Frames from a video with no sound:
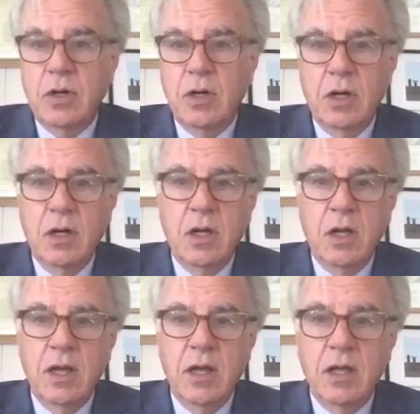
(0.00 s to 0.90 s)

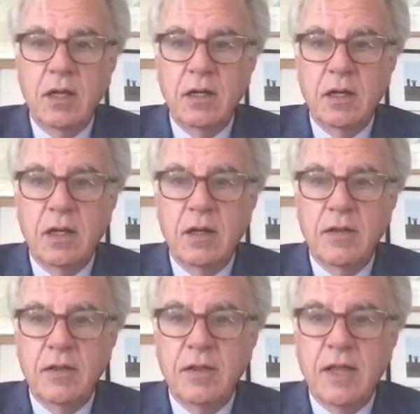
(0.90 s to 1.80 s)

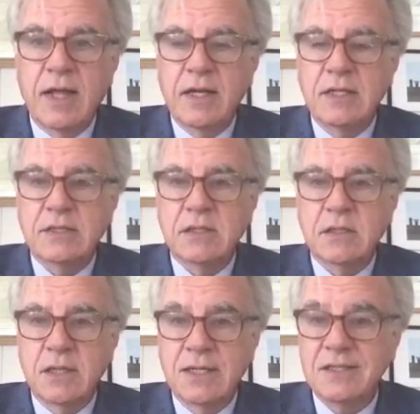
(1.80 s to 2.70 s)
That is
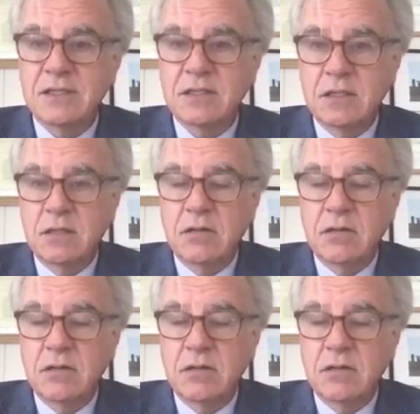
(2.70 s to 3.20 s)
less